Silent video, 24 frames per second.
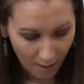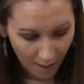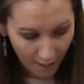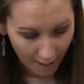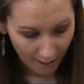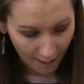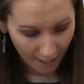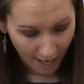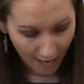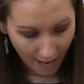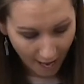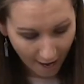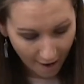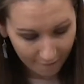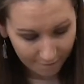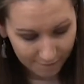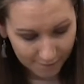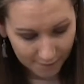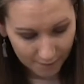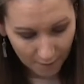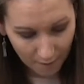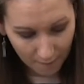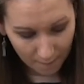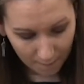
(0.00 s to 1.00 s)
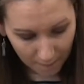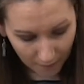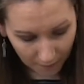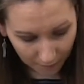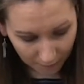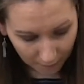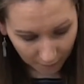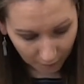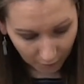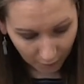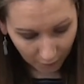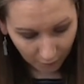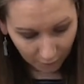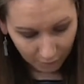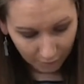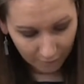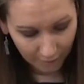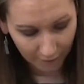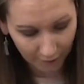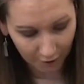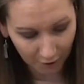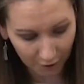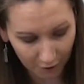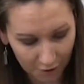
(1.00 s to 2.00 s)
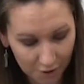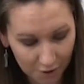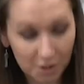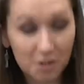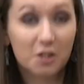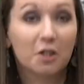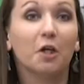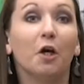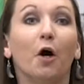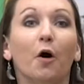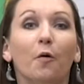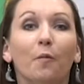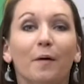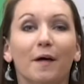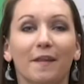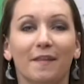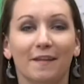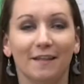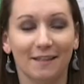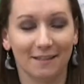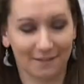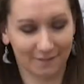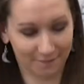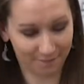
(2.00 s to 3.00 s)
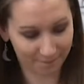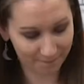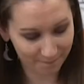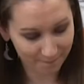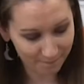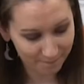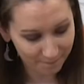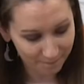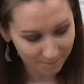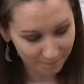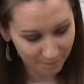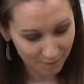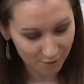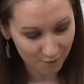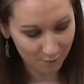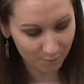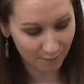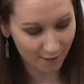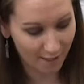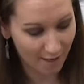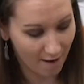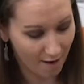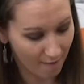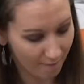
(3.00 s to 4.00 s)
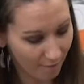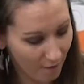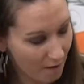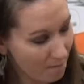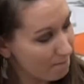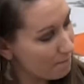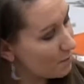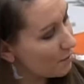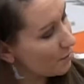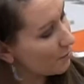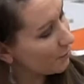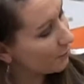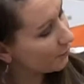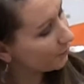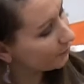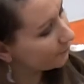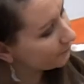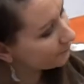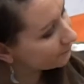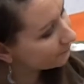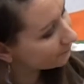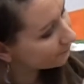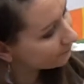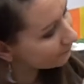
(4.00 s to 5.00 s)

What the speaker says: And I have some little figures to go with it. So we have our moon.